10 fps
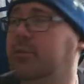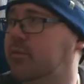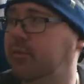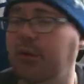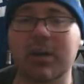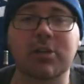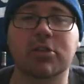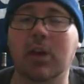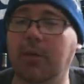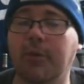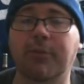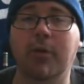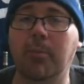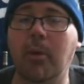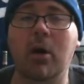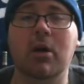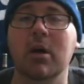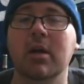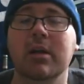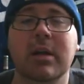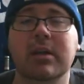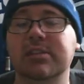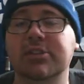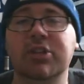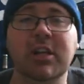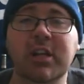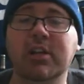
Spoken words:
fucking of a football is cheating,